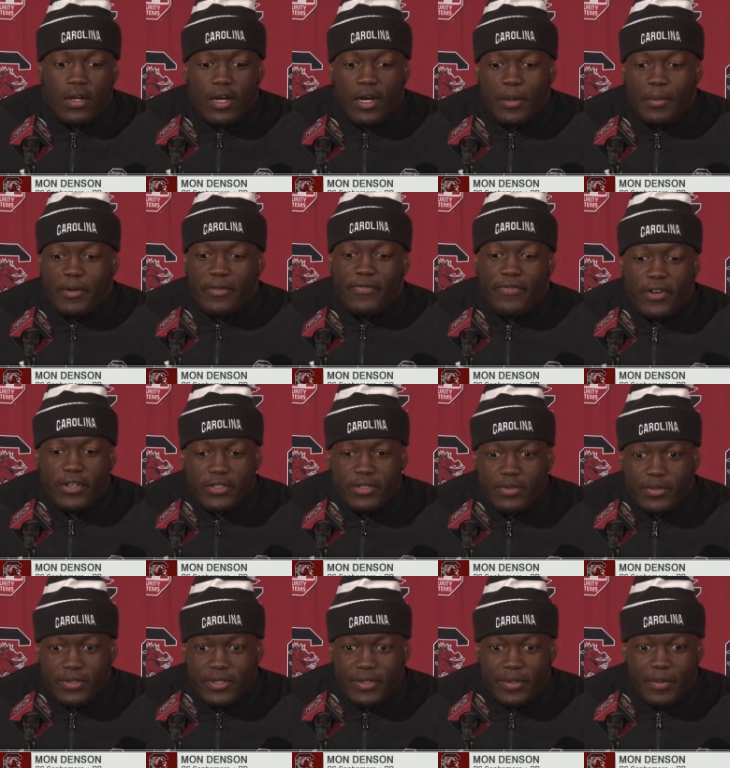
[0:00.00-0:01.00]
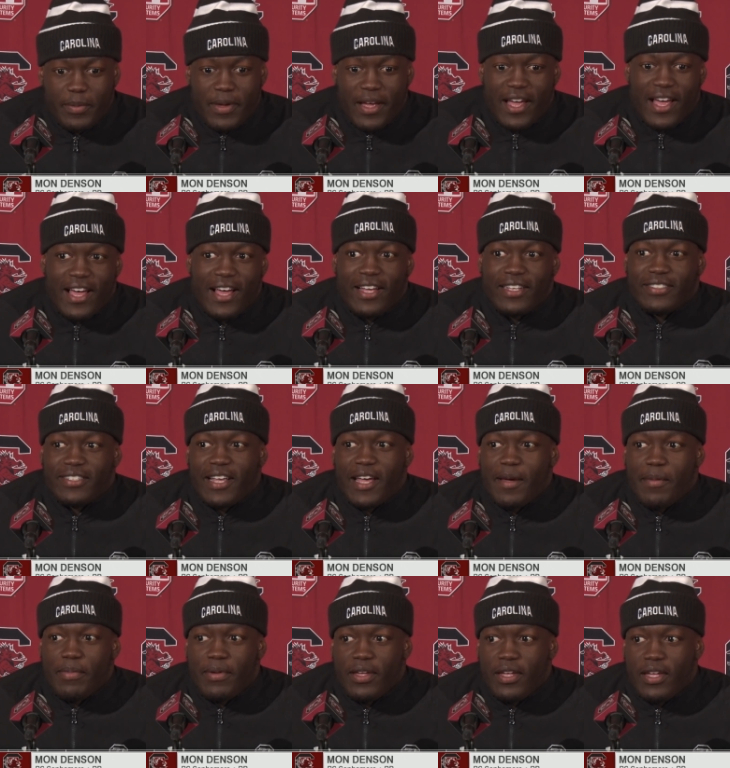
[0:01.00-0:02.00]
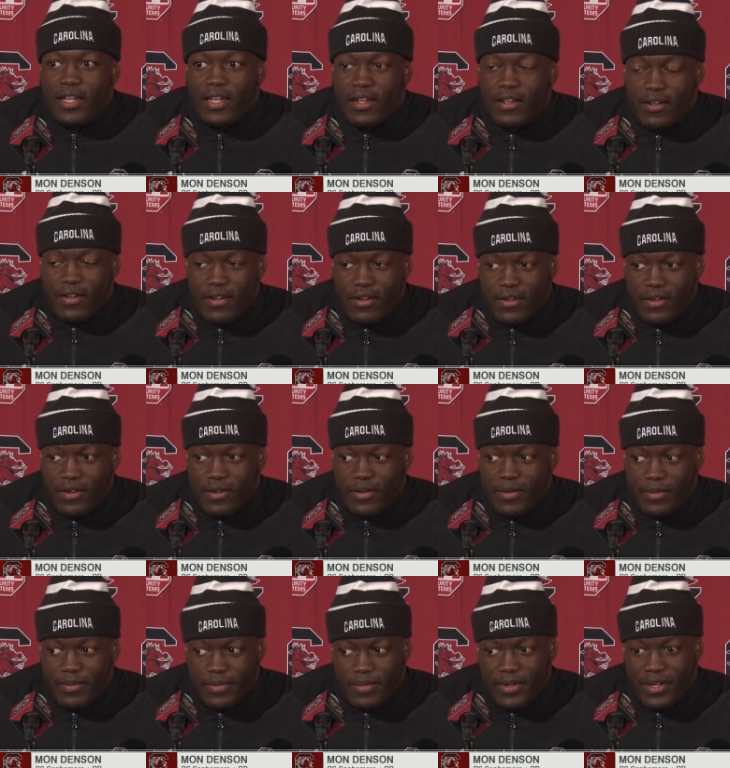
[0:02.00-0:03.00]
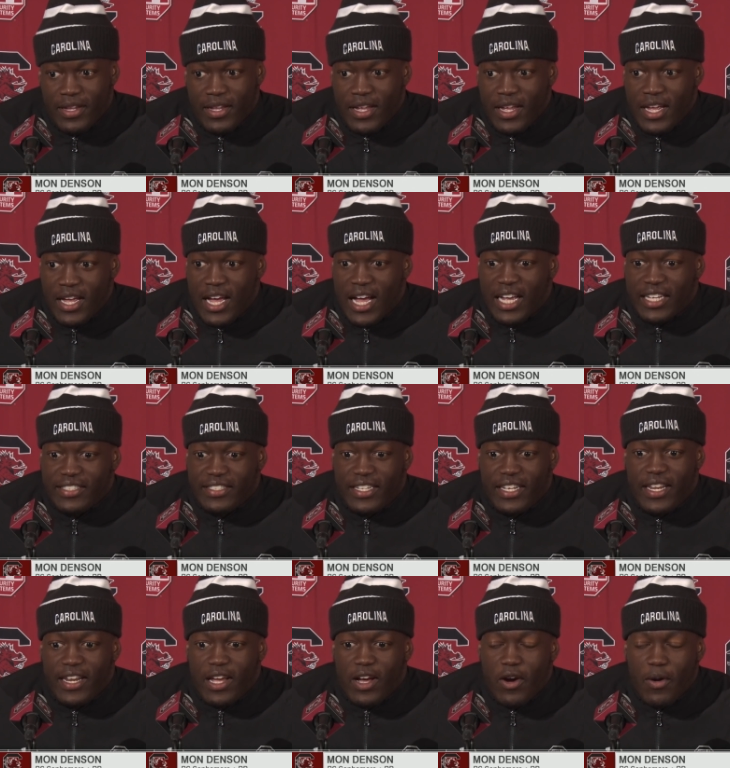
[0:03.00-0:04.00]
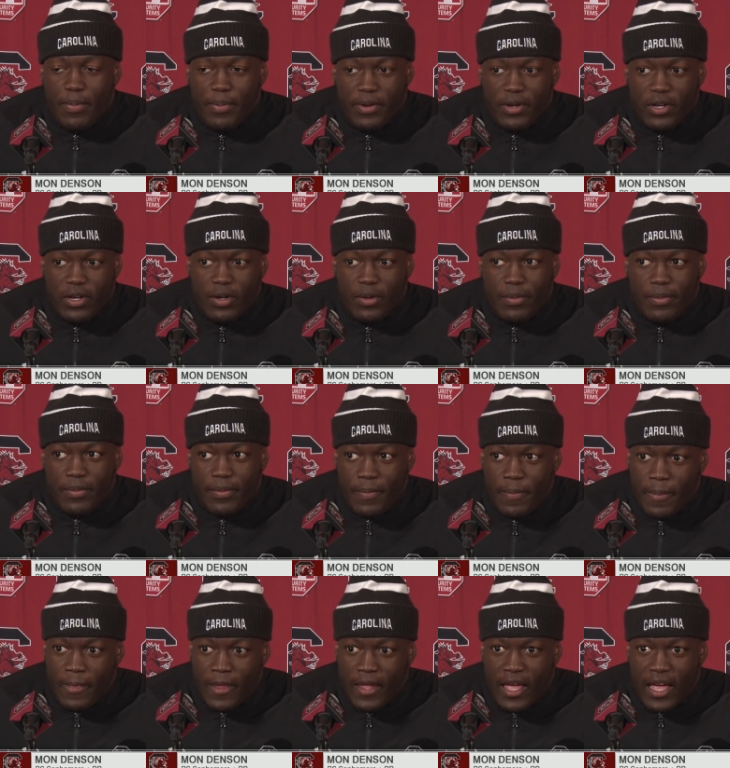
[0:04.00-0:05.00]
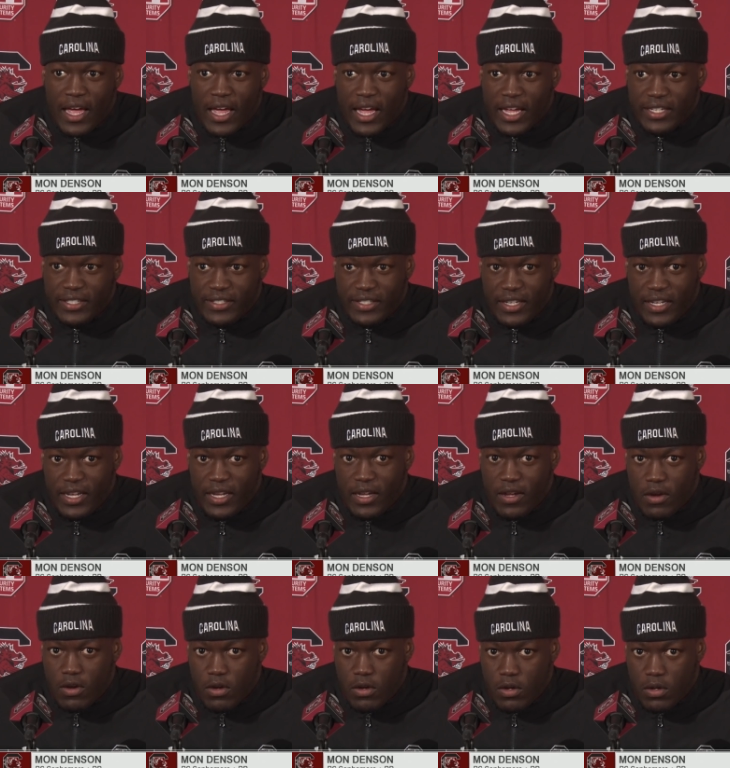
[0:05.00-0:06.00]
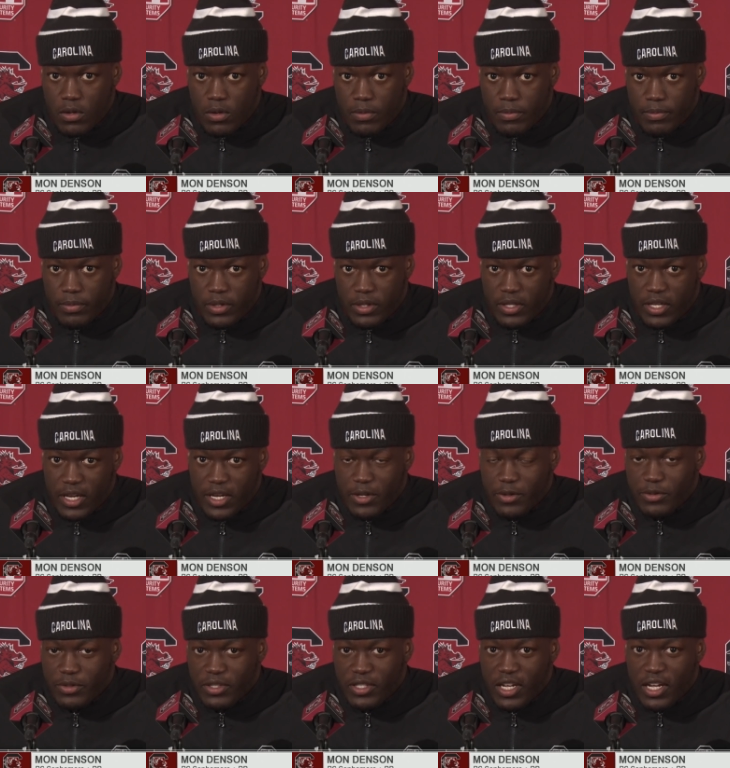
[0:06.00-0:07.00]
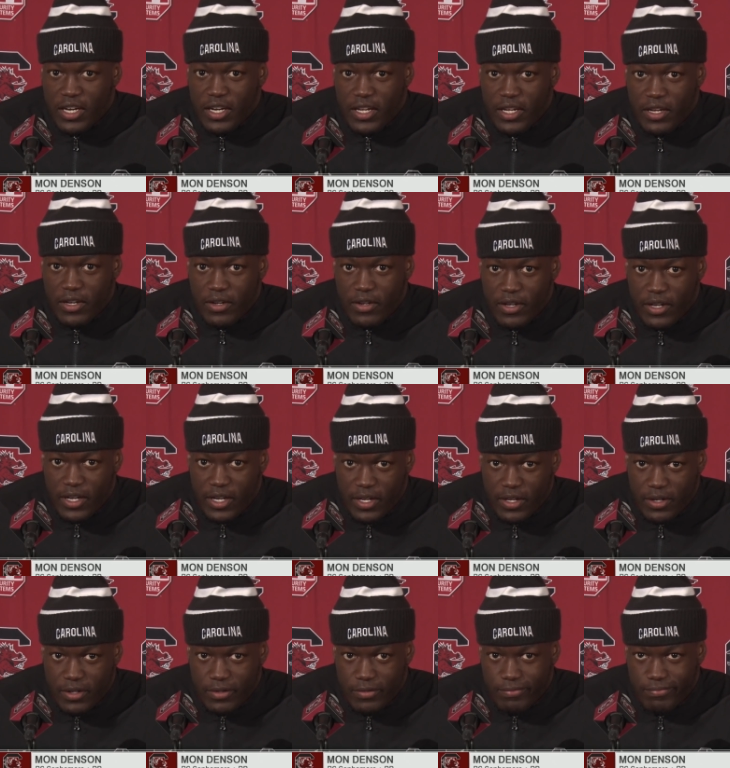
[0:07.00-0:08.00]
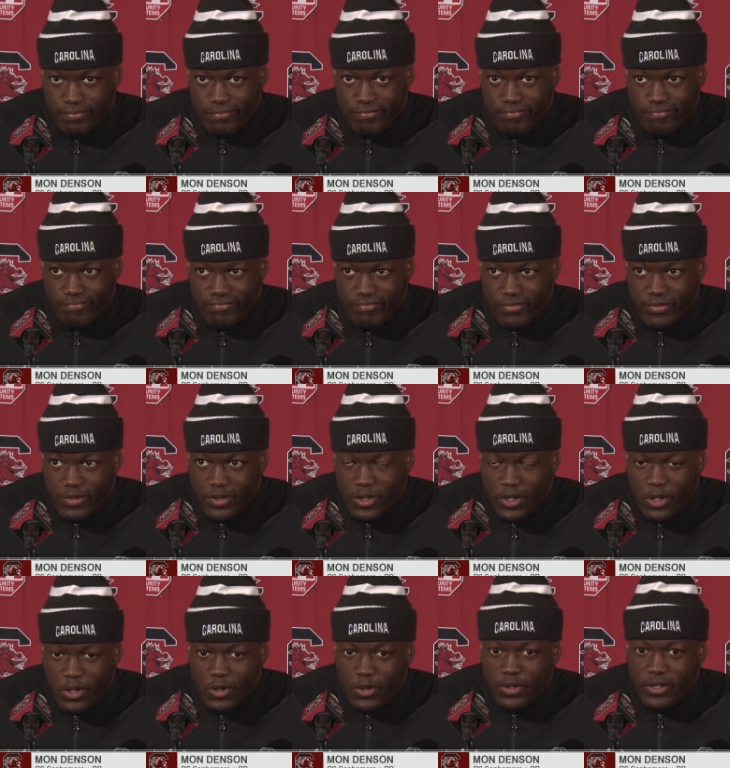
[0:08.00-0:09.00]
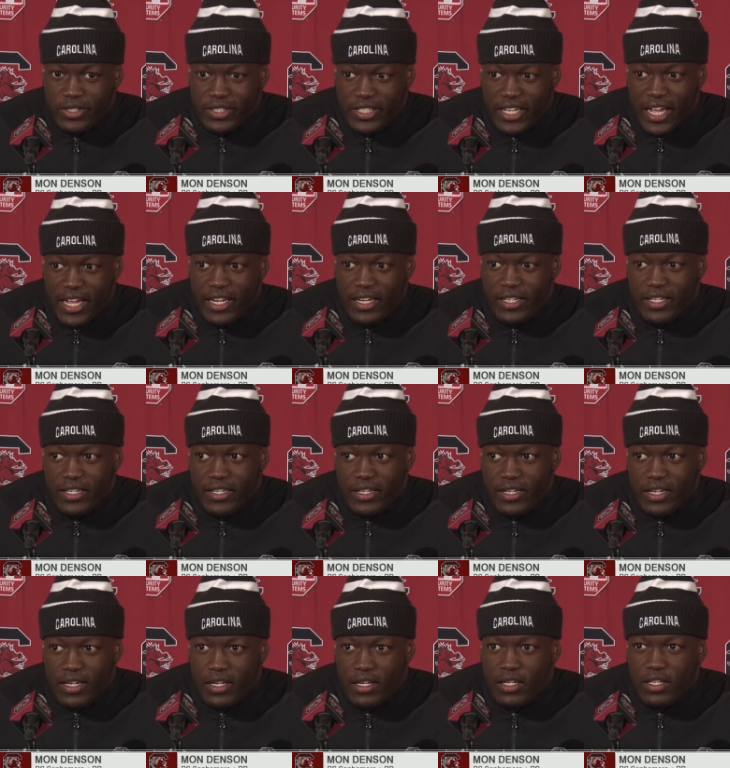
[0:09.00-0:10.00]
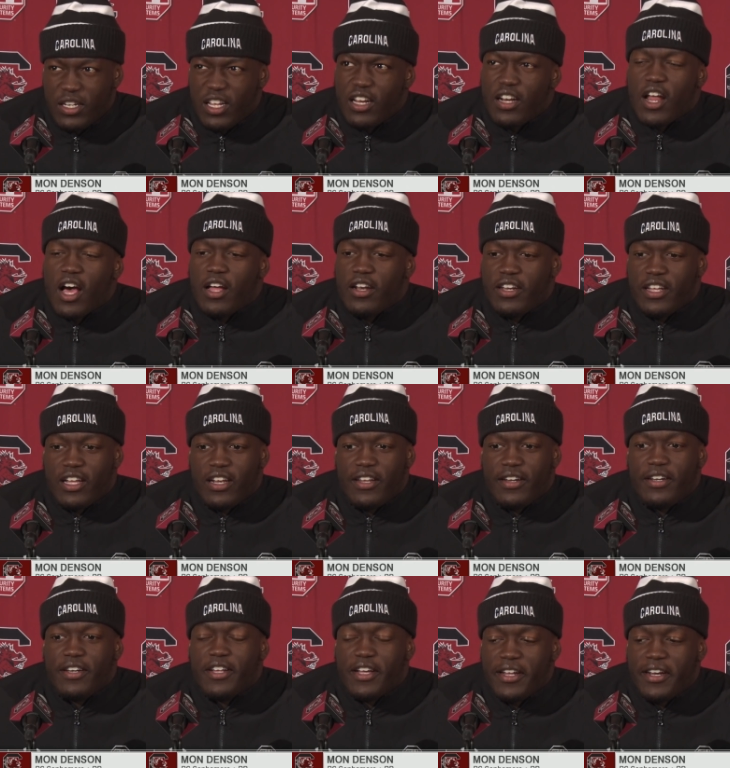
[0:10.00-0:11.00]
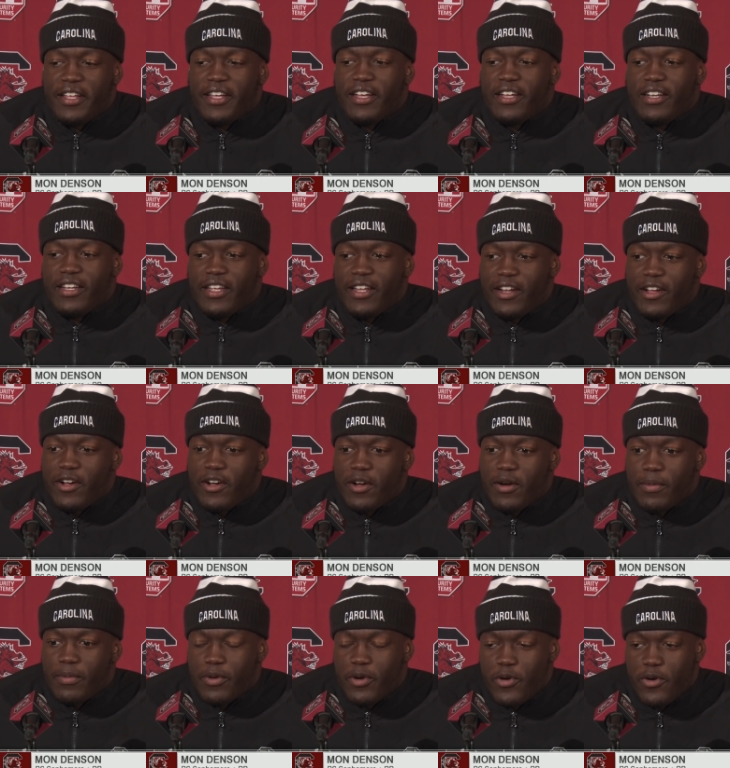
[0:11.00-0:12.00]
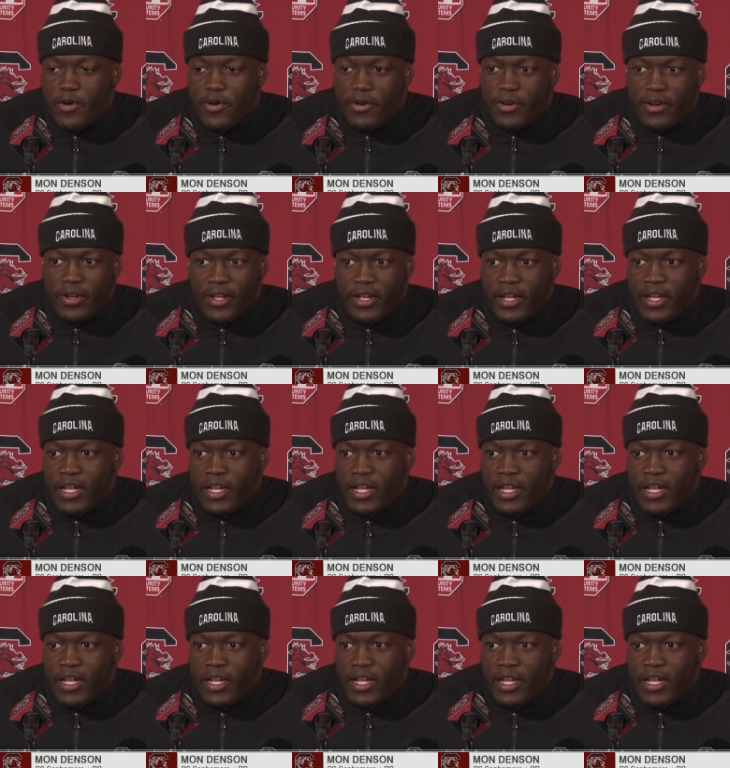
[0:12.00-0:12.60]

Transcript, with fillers: um, the first one, my eyes got big. Um, I seen it open up. I had seen, um, I think it was Donell and who was Daley. D- no, Donell and um, Cory.